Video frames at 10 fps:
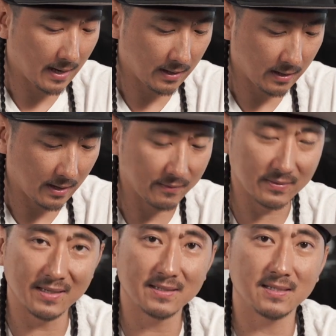I
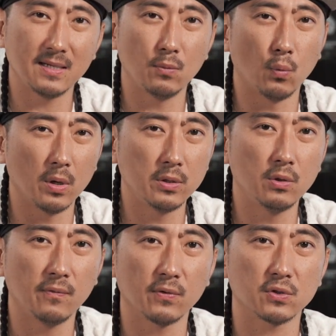did see one
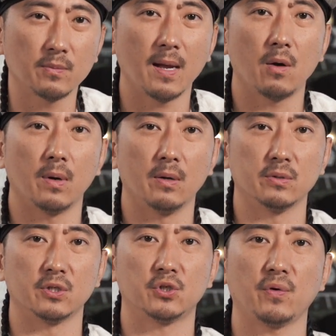universal mount where it
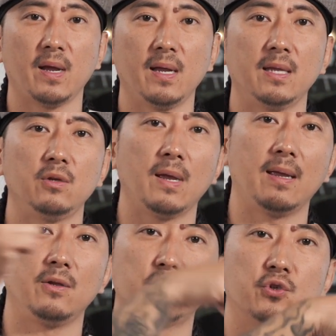was a tray and
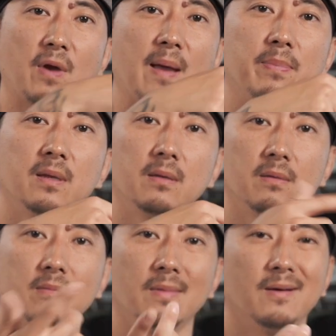you strap it.
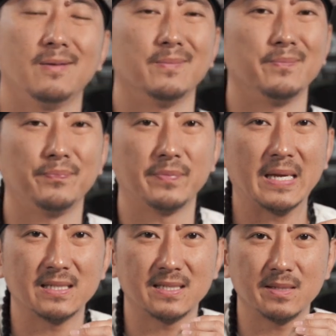
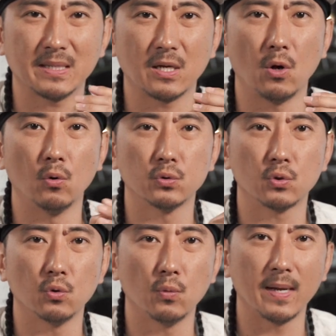That just seems like an old
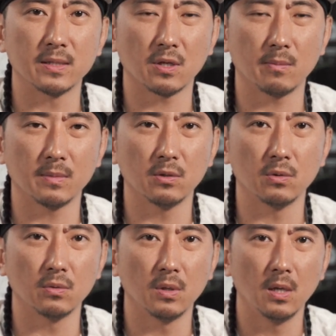school way. So
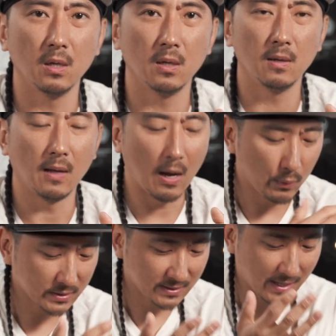I
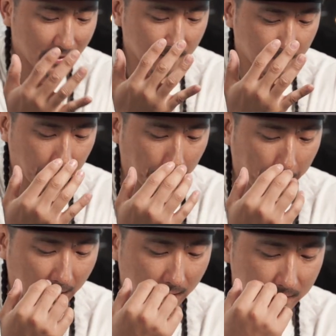wish
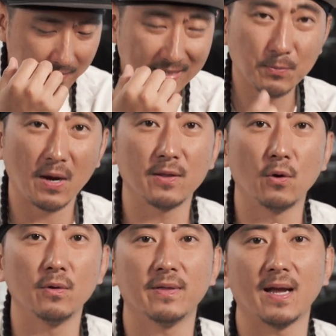that's probably the
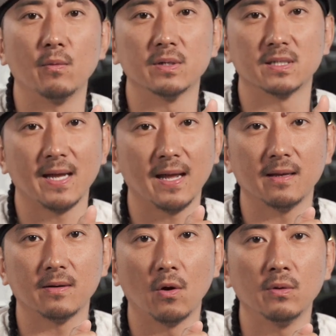only thing I wish it
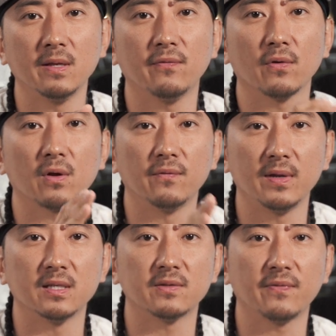had, only for
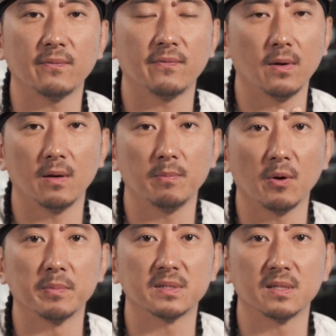convenience
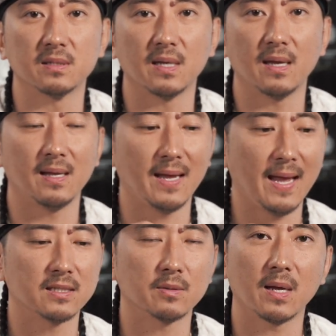purposes, that it
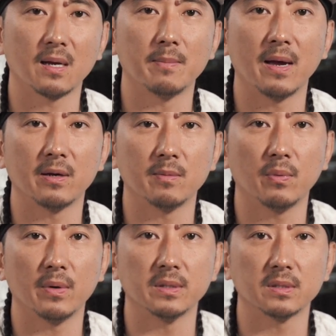had some kind of mounting
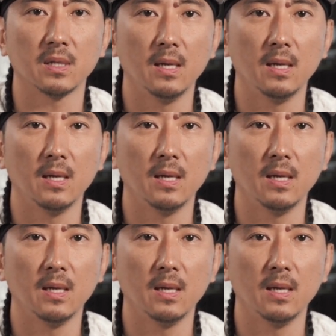points.